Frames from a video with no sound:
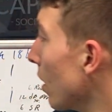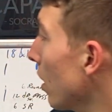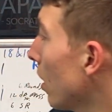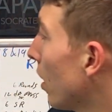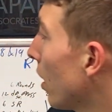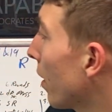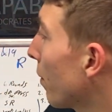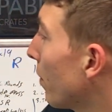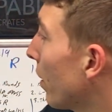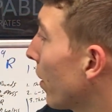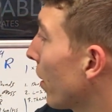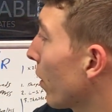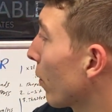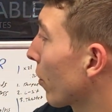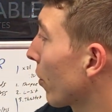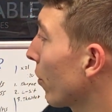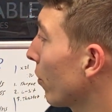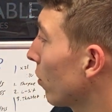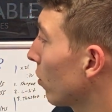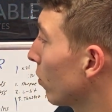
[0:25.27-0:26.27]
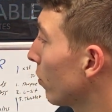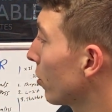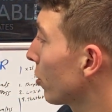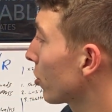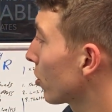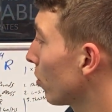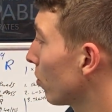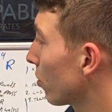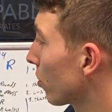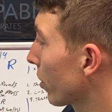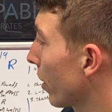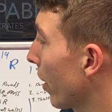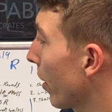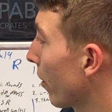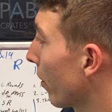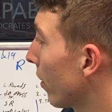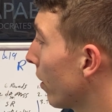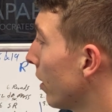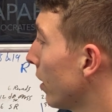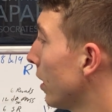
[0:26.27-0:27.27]
On Monday, we're gonna do a little bit of shoulder
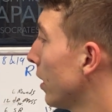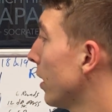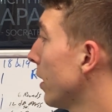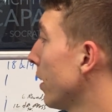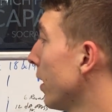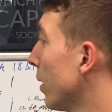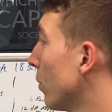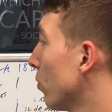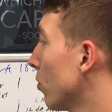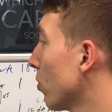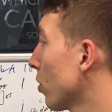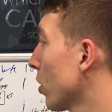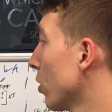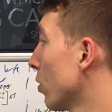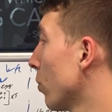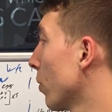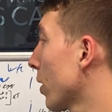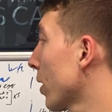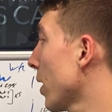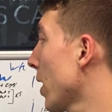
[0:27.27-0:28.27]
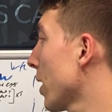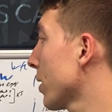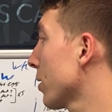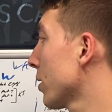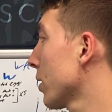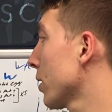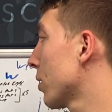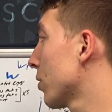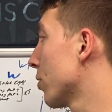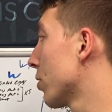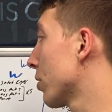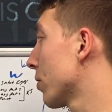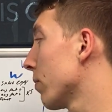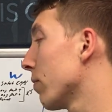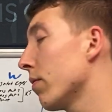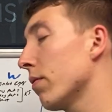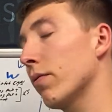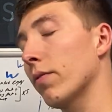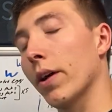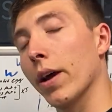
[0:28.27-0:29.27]
care, then we'll go to a classic, just
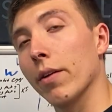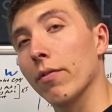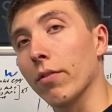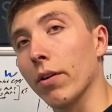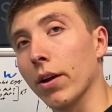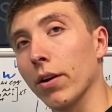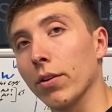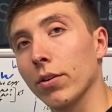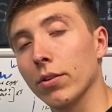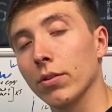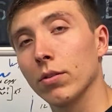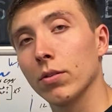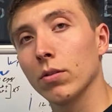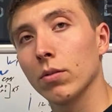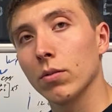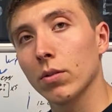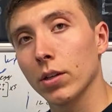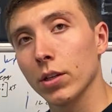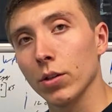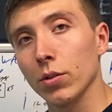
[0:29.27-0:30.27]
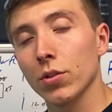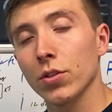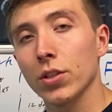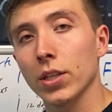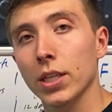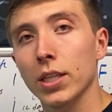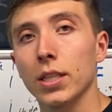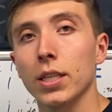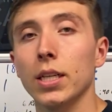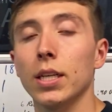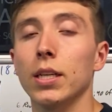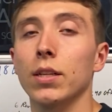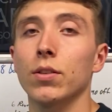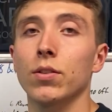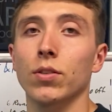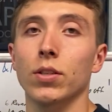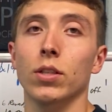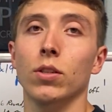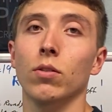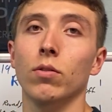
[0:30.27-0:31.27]
five rounder. We're gonna do 16
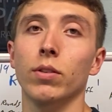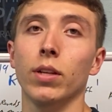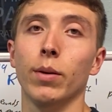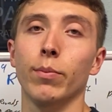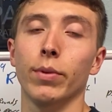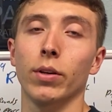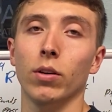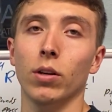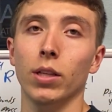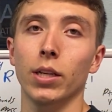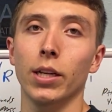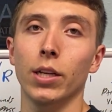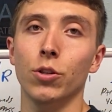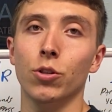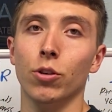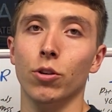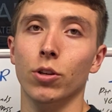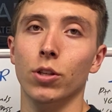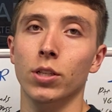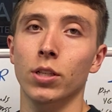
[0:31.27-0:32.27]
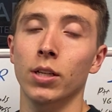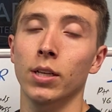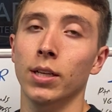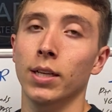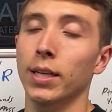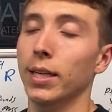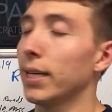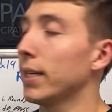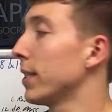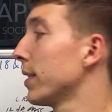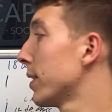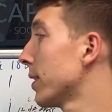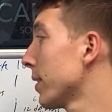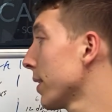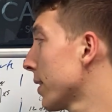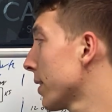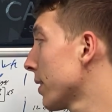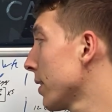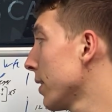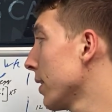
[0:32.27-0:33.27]
single dumbbell clean and jerks into
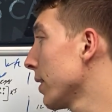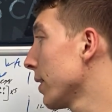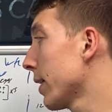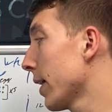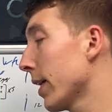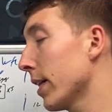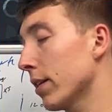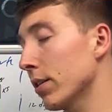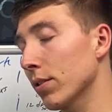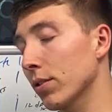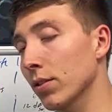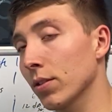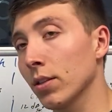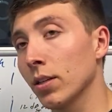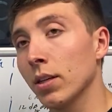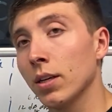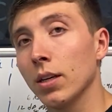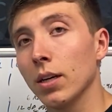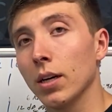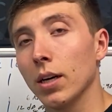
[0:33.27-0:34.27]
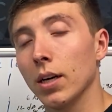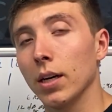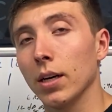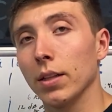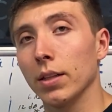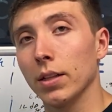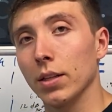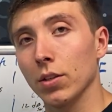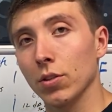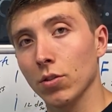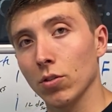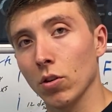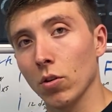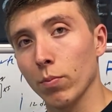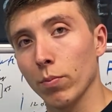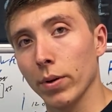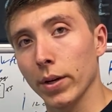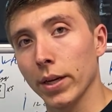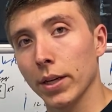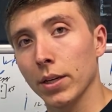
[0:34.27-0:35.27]
16 cals on the
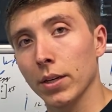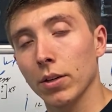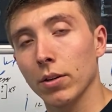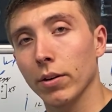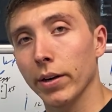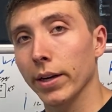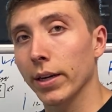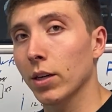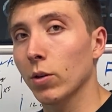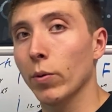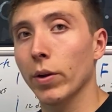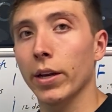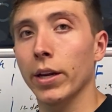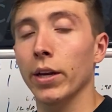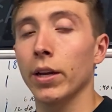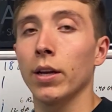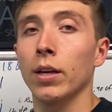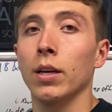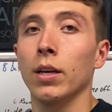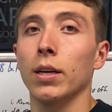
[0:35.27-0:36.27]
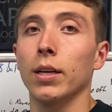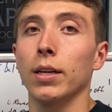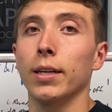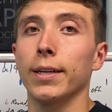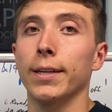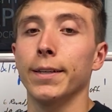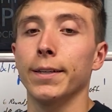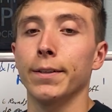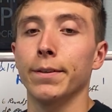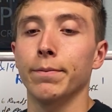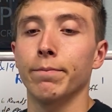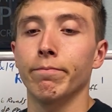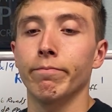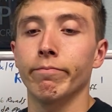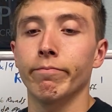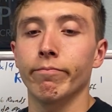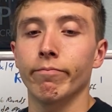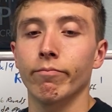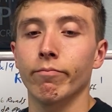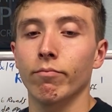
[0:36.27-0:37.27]
salt bike. All right, quick
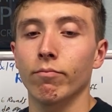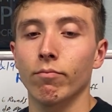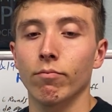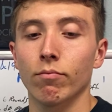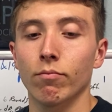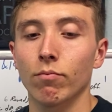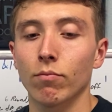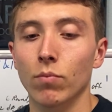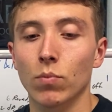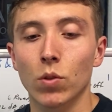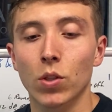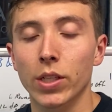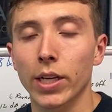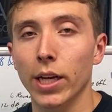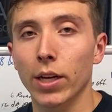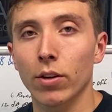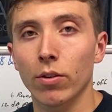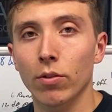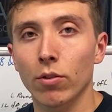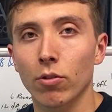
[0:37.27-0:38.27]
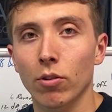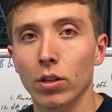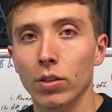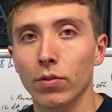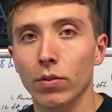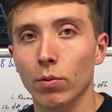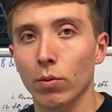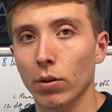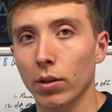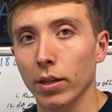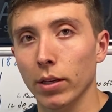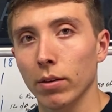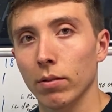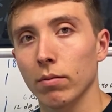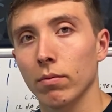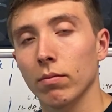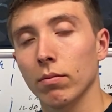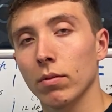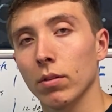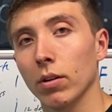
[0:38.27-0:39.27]
standard CrossFit workout.
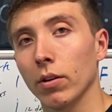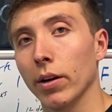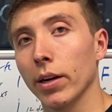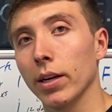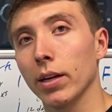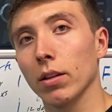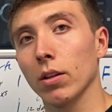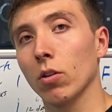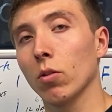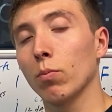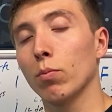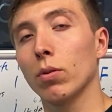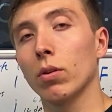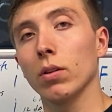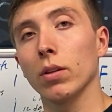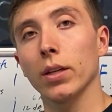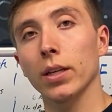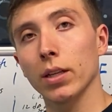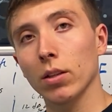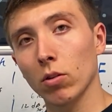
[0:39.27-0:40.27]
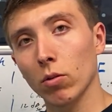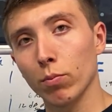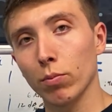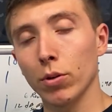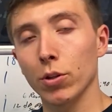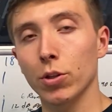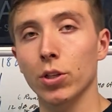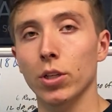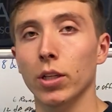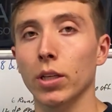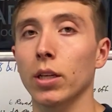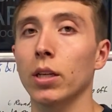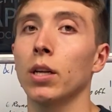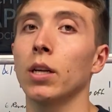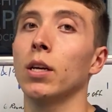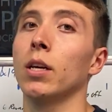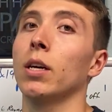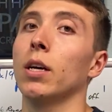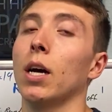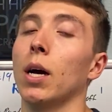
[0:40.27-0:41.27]
All right, a little pulling, a little pushing,
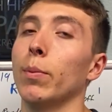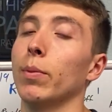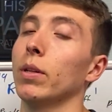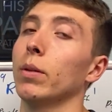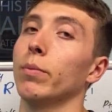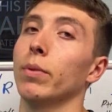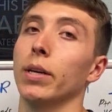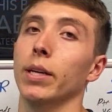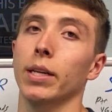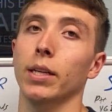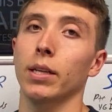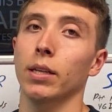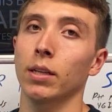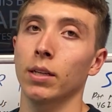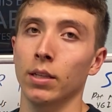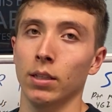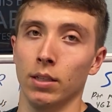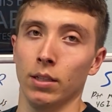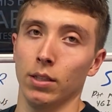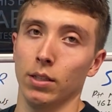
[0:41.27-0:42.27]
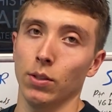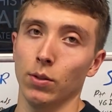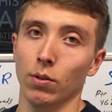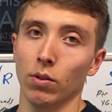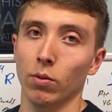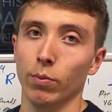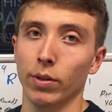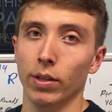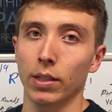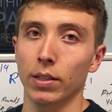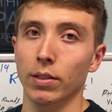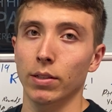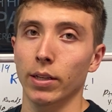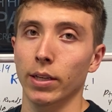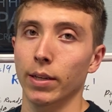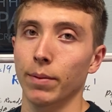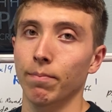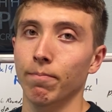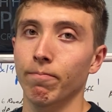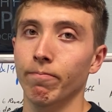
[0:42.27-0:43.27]
up on the bike, do a little bit of the
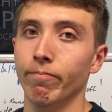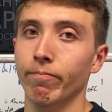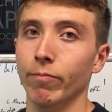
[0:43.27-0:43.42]
same.